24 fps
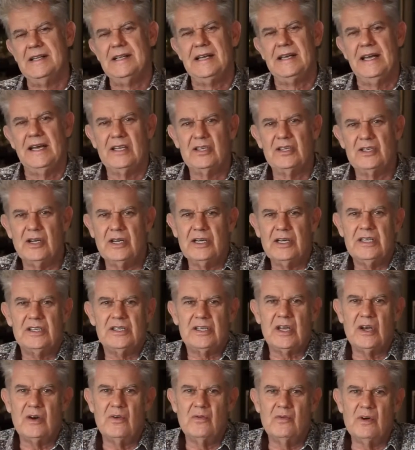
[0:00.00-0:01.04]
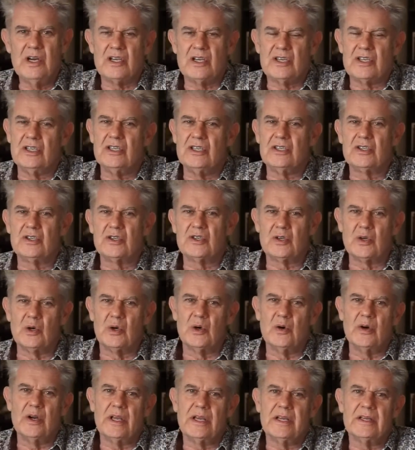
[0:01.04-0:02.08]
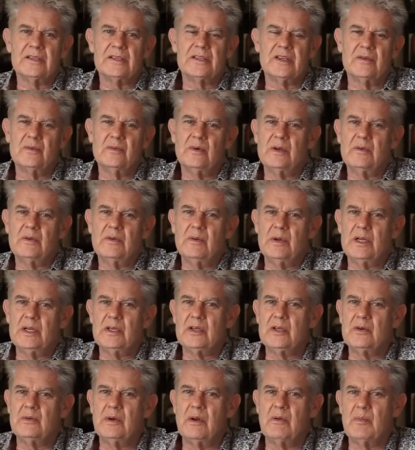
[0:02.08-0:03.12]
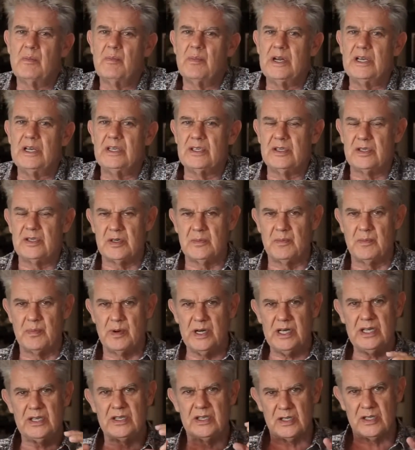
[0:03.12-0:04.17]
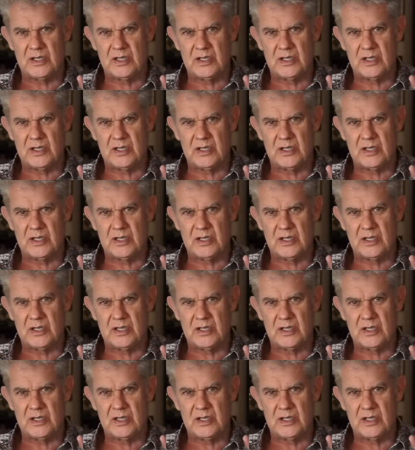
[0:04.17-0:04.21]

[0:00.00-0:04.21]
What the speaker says: And John is so rich in story, and so what we want to do when we preach is to preach the